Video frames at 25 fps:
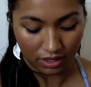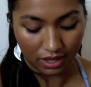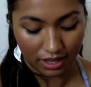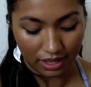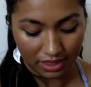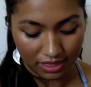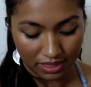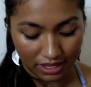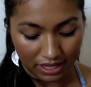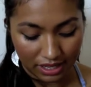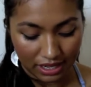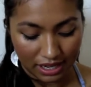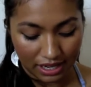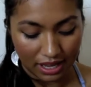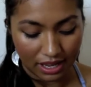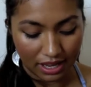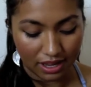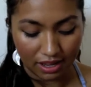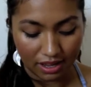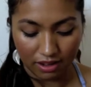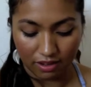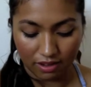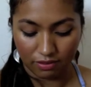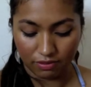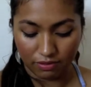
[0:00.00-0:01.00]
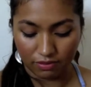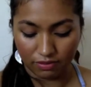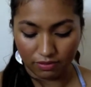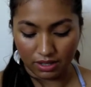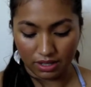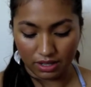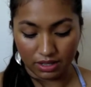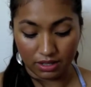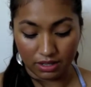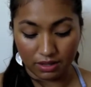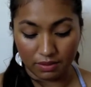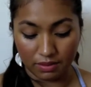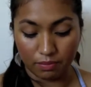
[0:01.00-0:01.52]
I then have
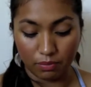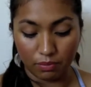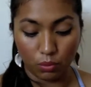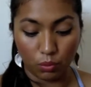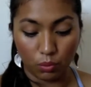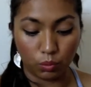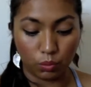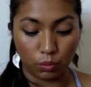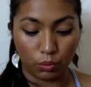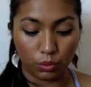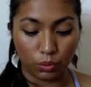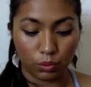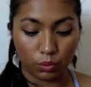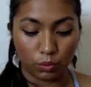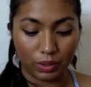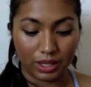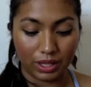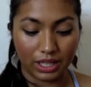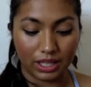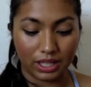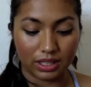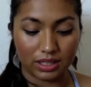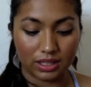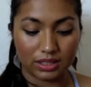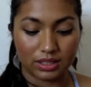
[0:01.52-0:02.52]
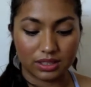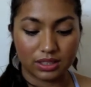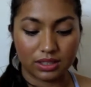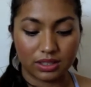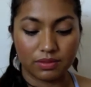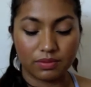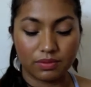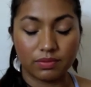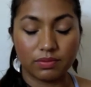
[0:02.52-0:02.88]
Woodwinked,